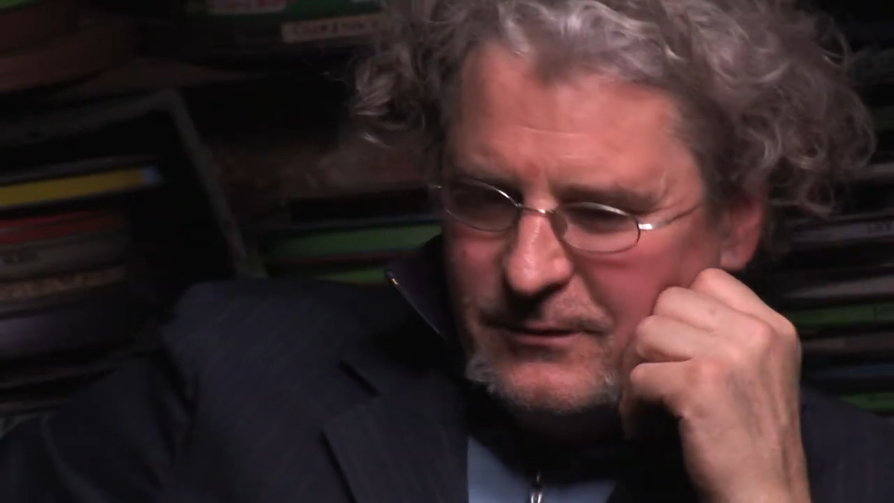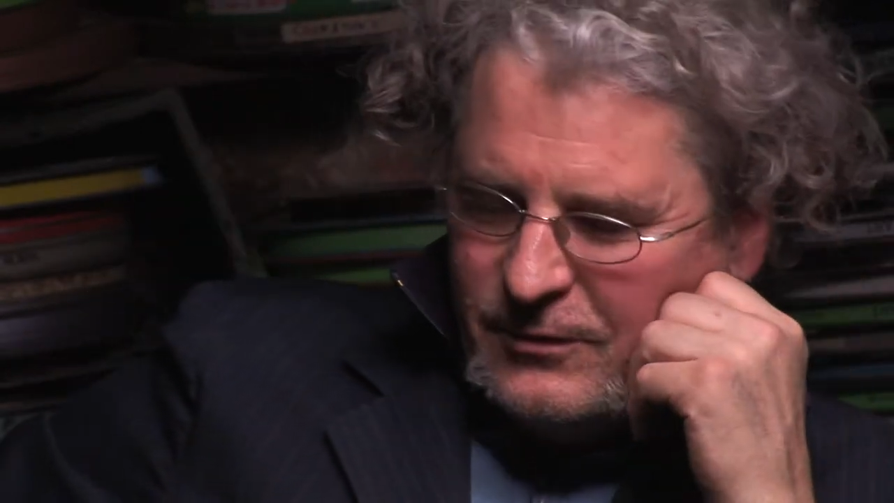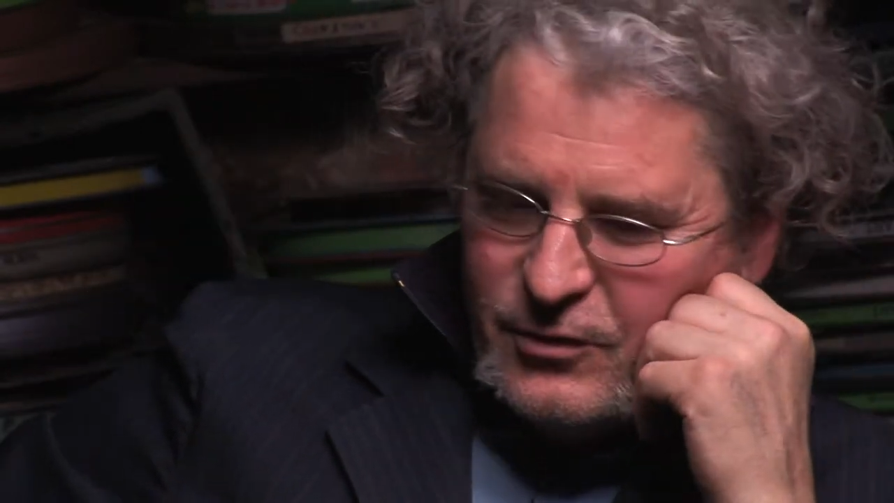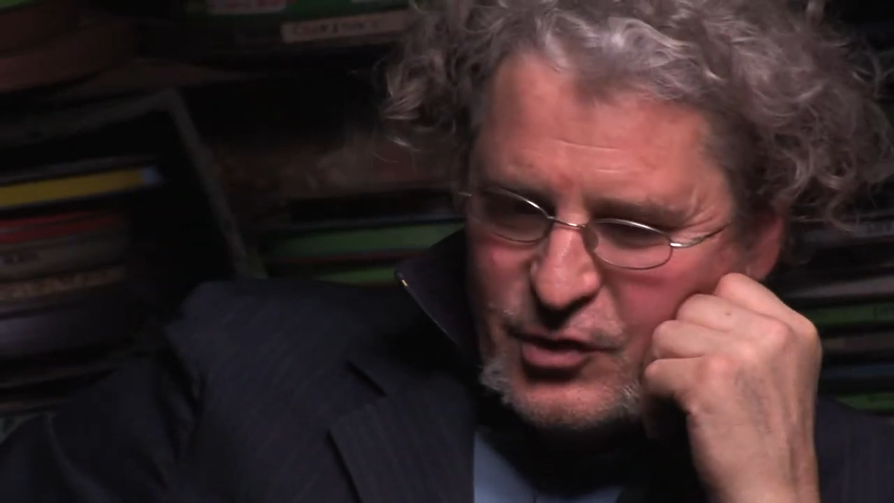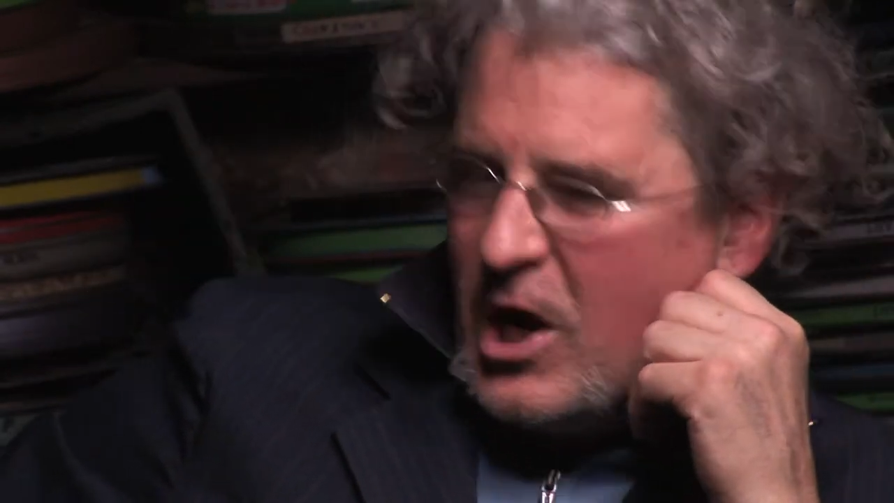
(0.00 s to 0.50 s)

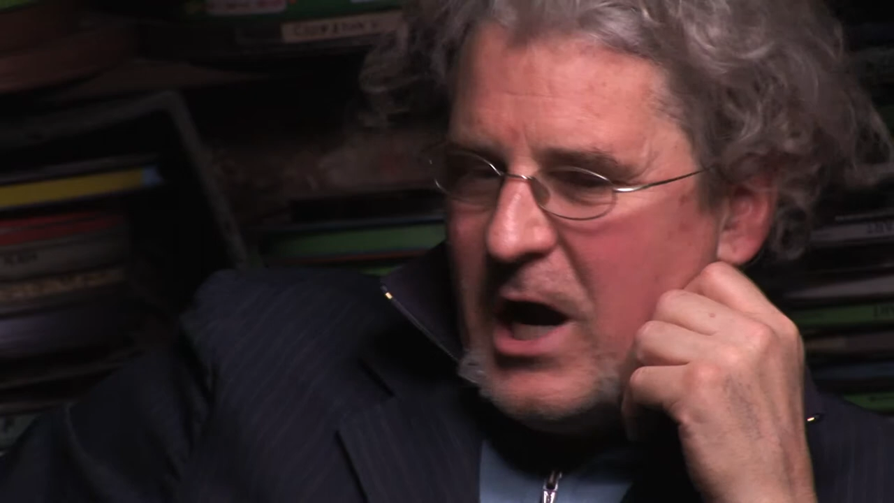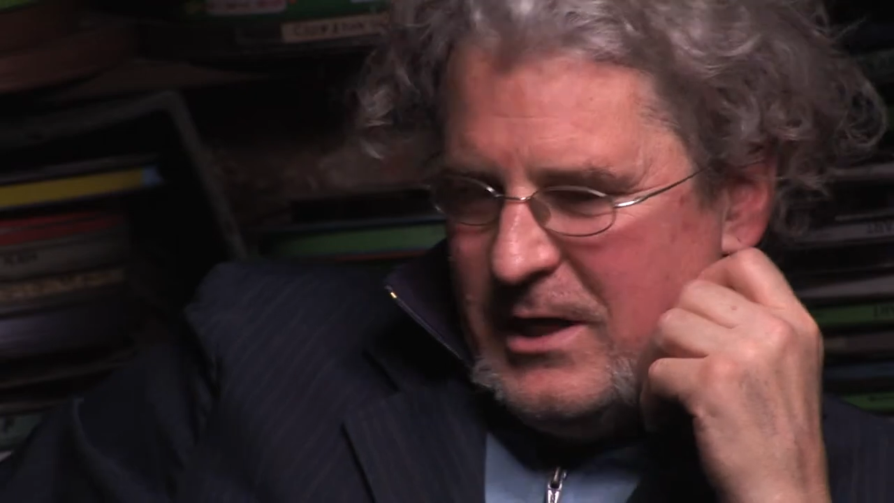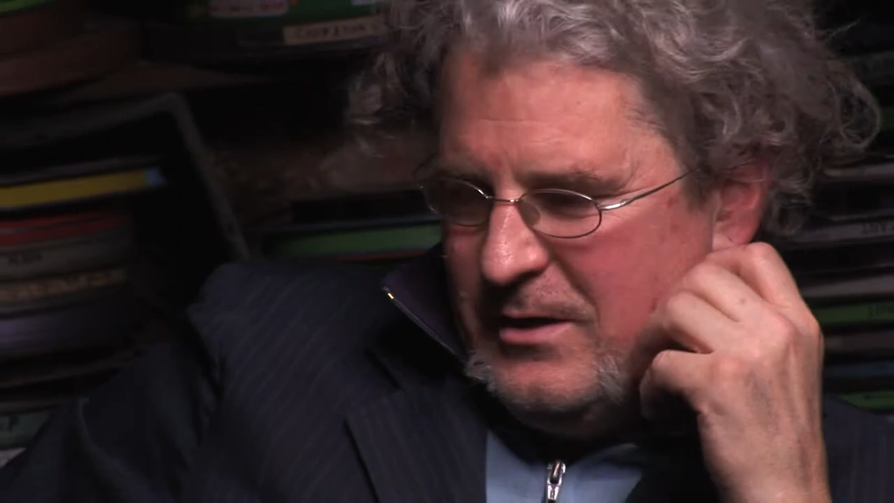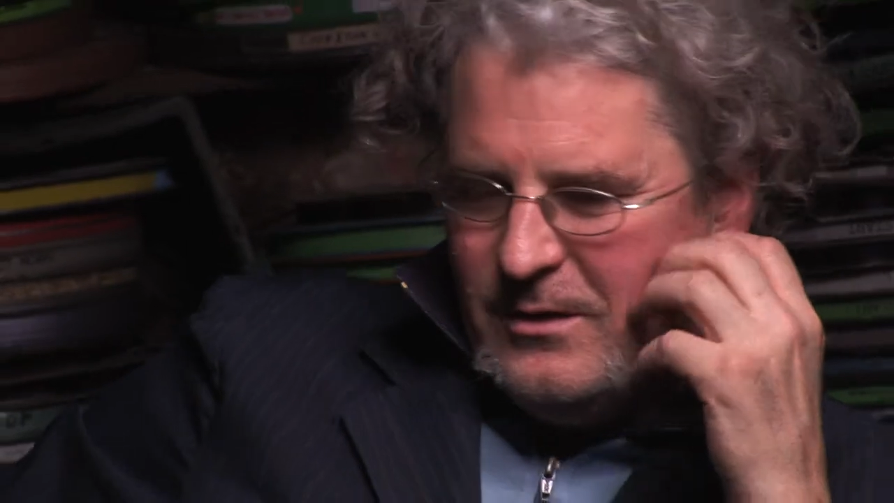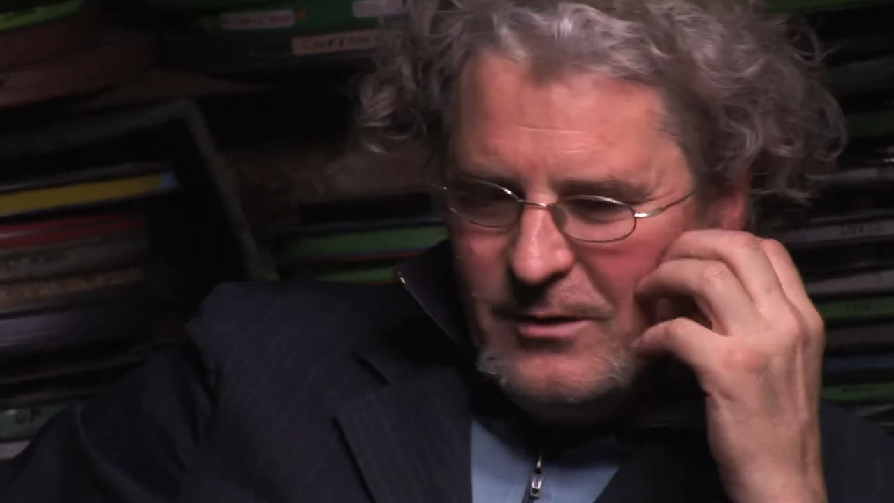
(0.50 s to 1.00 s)
to
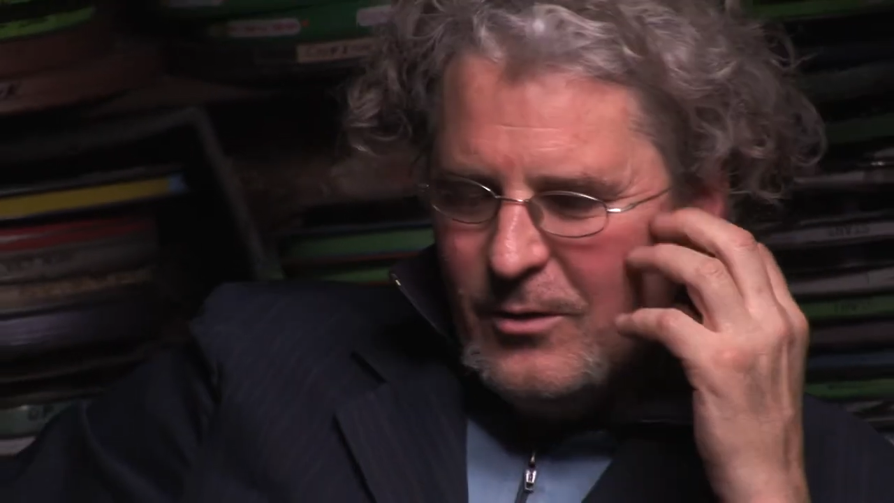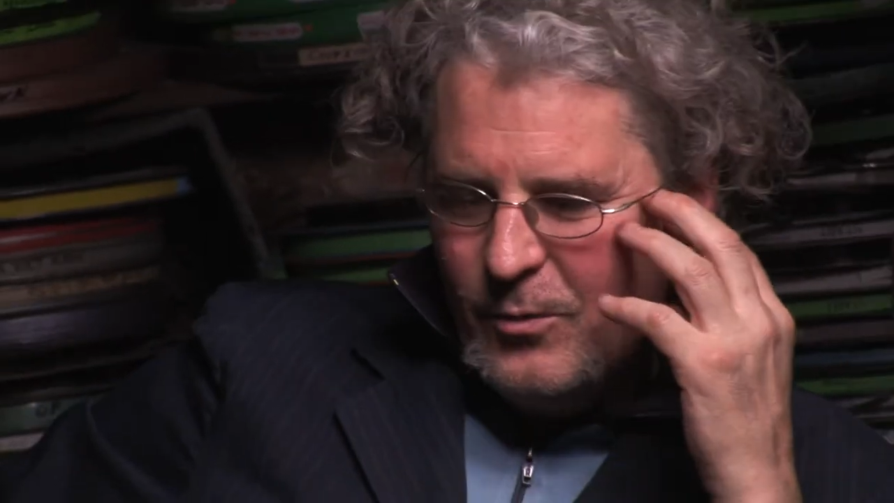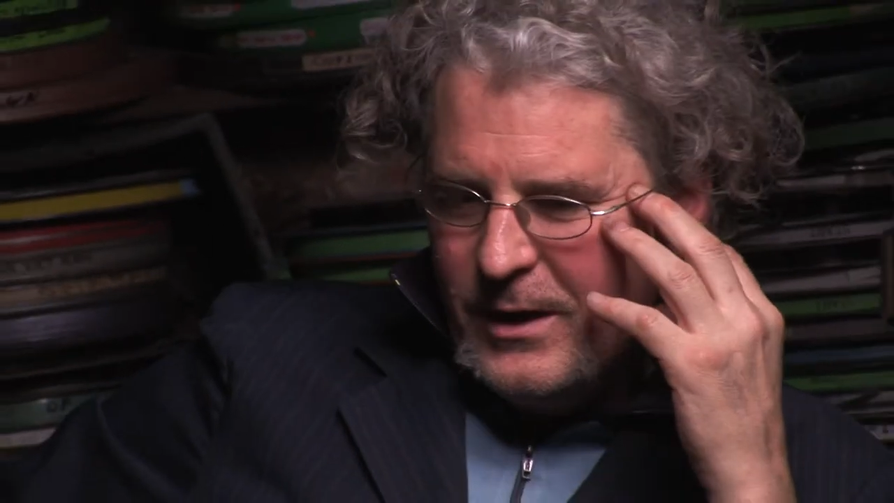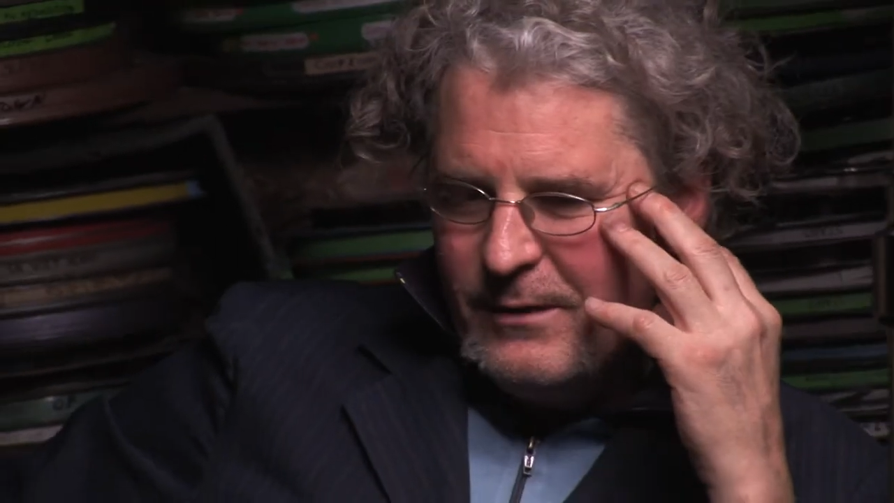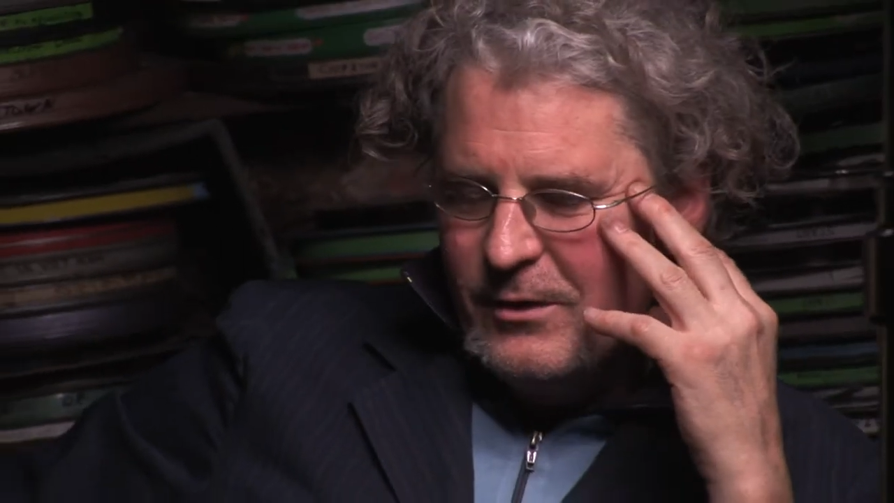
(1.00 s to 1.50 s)
China or
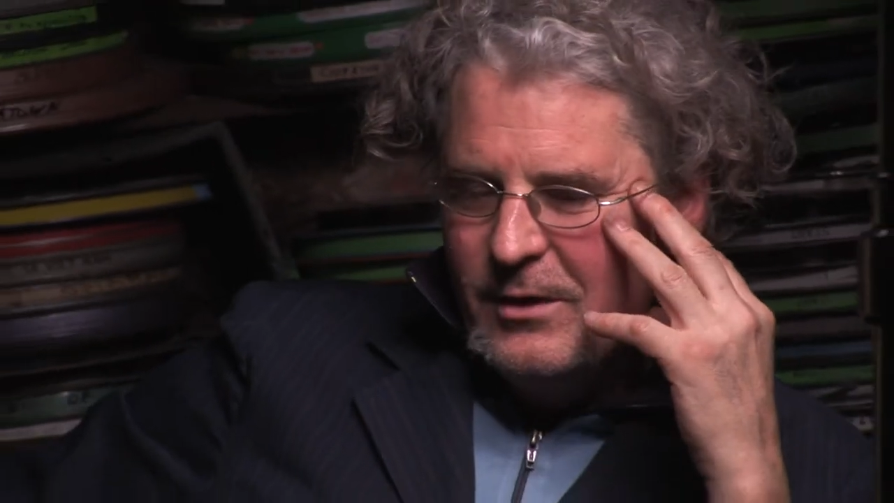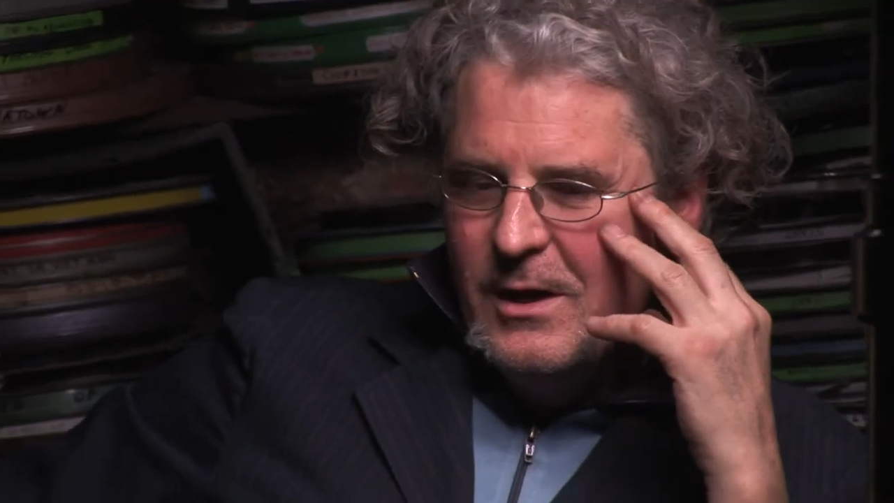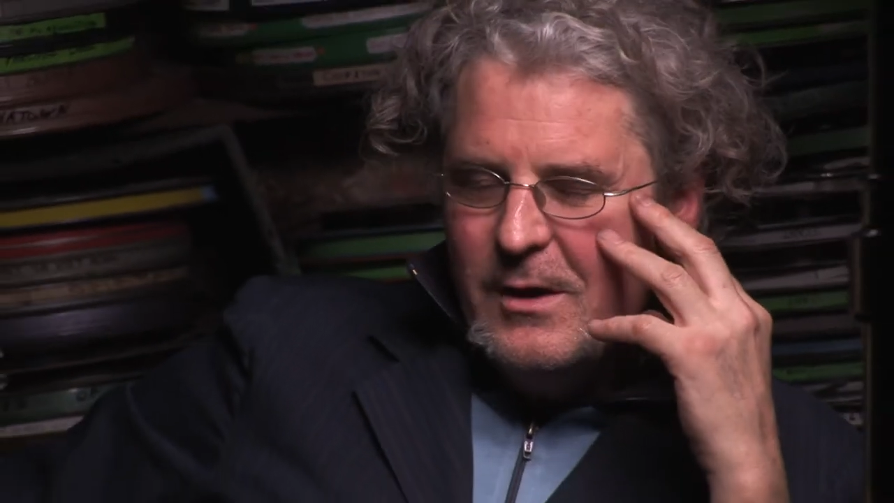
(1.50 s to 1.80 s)
whatever,